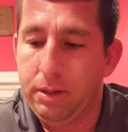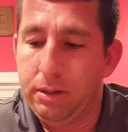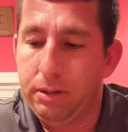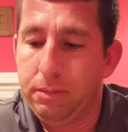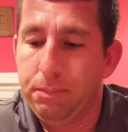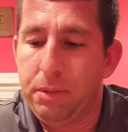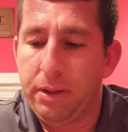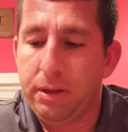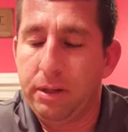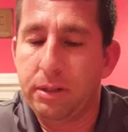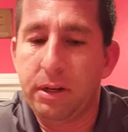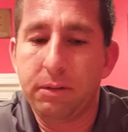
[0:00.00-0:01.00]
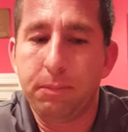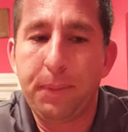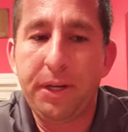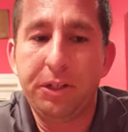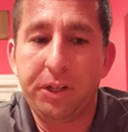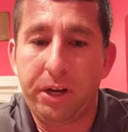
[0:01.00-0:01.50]
uh I think his name is
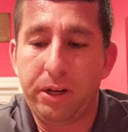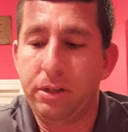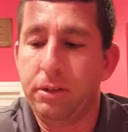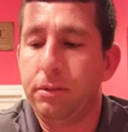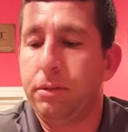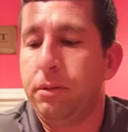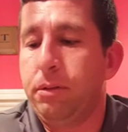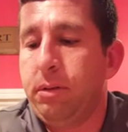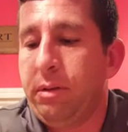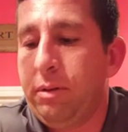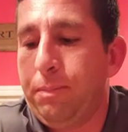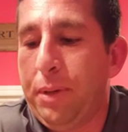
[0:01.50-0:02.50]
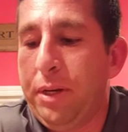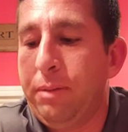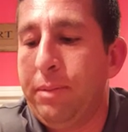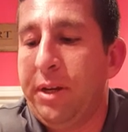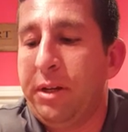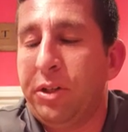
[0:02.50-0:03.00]
PJ's
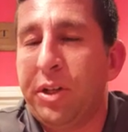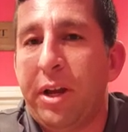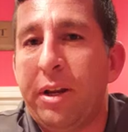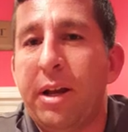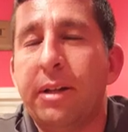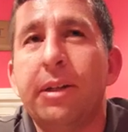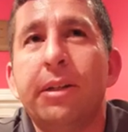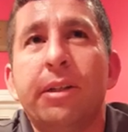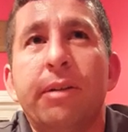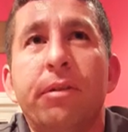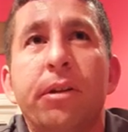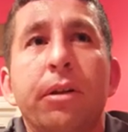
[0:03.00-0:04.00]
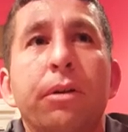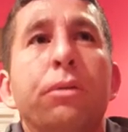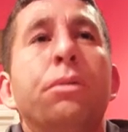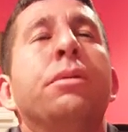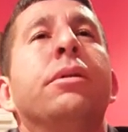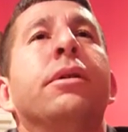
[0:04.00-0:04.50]
PB and J
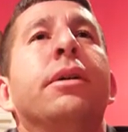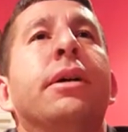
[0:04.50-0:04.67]
1972.